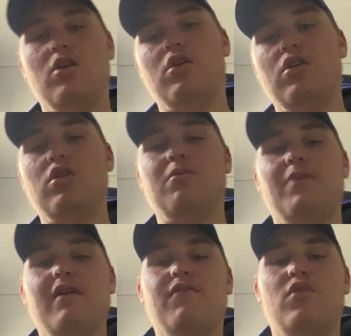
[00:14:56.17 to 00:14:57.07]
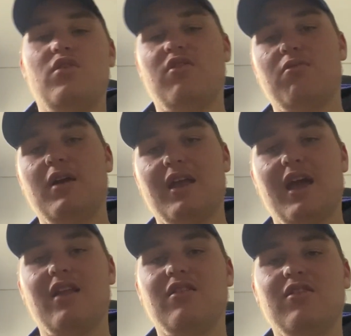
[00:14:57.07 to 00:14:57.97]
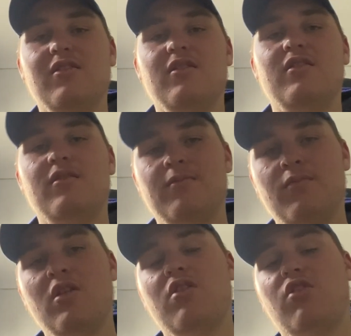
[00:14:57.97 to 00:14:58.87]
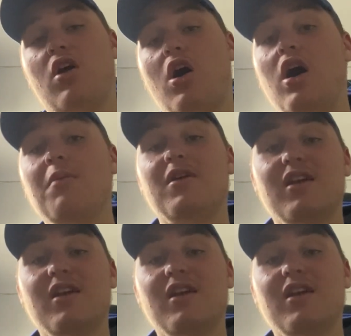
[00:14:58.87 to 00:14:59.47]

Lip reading: on who to bet for this weekend. So I'm going to